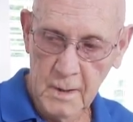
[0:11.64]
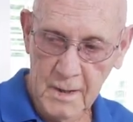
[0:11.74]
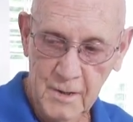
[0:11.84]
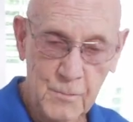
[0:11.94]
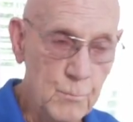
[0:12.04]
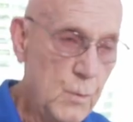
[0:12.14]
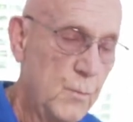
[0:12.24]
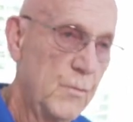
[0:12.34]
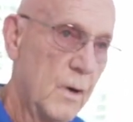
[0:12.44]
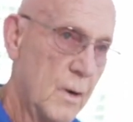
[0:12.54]
It
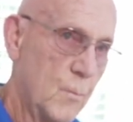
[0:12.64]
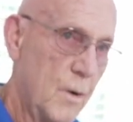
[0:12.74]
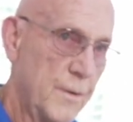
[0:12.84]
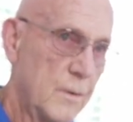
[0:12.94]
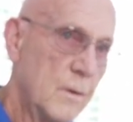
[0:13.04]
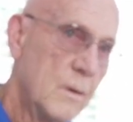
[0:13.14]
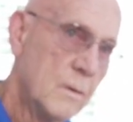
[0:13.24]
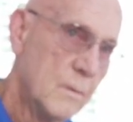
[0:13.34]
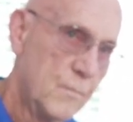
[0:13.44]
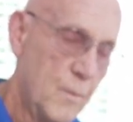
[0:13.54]
moves the hot water
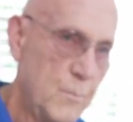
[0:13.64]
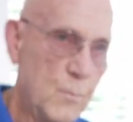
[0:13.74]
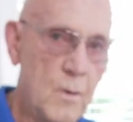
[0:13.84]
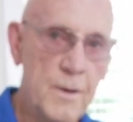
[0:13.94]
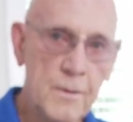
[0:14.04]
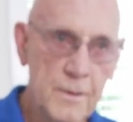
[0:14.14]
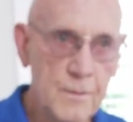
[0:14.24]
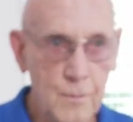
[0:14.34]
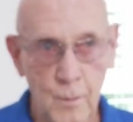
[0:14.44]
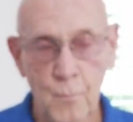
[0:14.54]
from the water
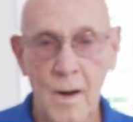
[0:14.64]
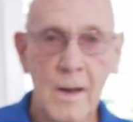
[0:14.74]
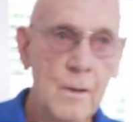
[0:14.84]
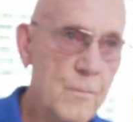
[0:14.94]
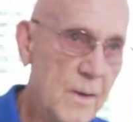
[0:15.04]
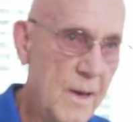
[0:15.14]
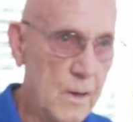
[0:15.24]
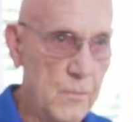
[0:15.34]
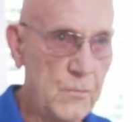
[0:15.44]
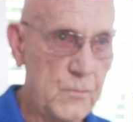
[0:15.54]
heater around the
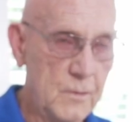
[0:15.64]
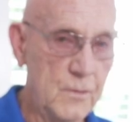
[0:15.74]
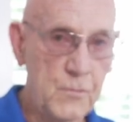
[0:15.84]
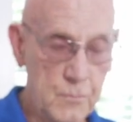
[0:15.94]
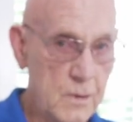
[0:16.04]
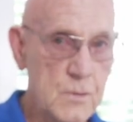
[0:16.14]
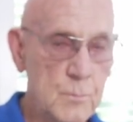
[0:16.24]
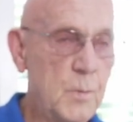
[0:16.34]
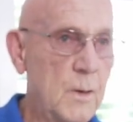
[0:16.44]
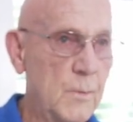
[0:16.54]
house in structured
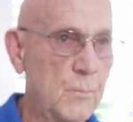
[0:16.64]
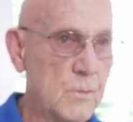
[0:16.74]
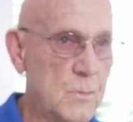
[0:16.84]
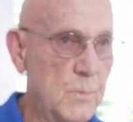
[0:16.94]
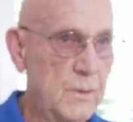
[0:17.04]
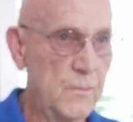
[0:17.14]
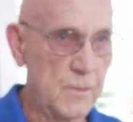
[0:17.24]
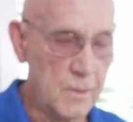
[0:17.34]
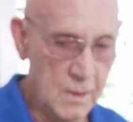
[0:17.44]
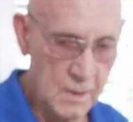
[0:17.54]
plumbing, which means
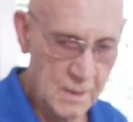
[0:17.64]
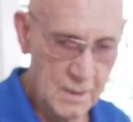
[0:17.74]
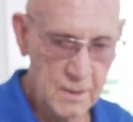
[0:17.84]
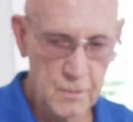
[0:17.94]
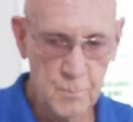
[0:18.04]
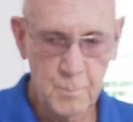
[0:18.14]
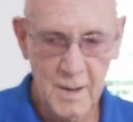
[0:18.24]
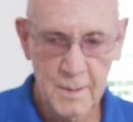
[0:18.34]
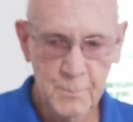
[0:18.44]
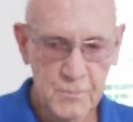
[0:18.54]
that your
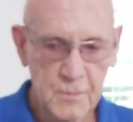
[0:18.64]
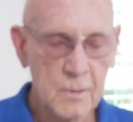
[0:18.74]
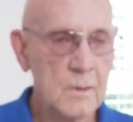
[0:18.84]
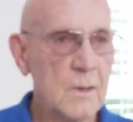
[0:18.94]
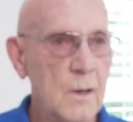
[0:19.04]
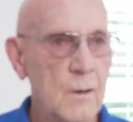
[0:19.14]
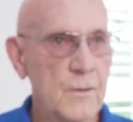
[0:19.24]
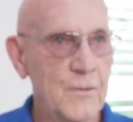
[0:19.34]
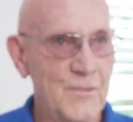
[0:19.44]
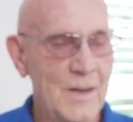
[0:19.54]
pipes are
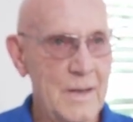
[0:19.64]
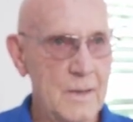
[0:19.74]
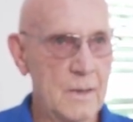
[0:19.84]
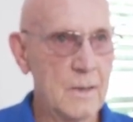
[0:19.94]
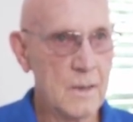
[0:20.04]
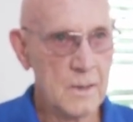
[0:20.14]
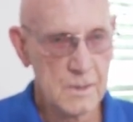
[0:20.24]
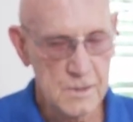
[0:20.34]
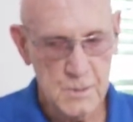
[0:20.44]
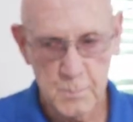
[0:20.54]
designed
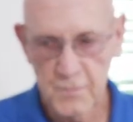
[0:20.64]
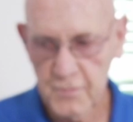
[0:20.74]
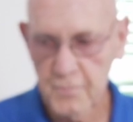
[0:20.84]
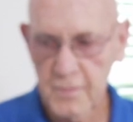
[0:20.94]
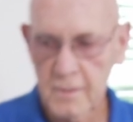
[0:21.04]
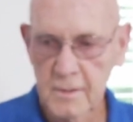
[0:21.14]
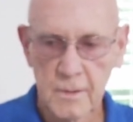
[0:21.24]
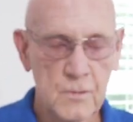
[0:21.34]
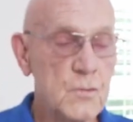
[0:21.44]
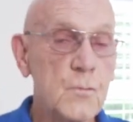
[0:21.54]
to specifically
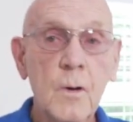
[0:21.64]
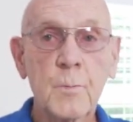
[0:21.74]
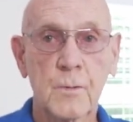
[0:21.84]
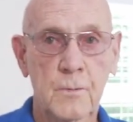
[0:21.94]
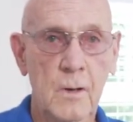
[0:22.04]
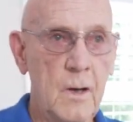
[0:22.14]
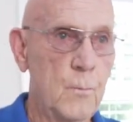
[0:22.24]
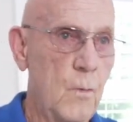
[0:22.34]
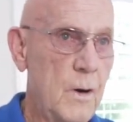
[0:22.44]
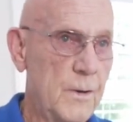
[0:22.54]
distribute the
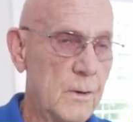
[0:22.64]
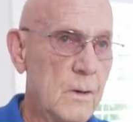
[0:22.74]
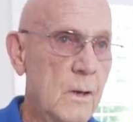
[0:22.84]
hot water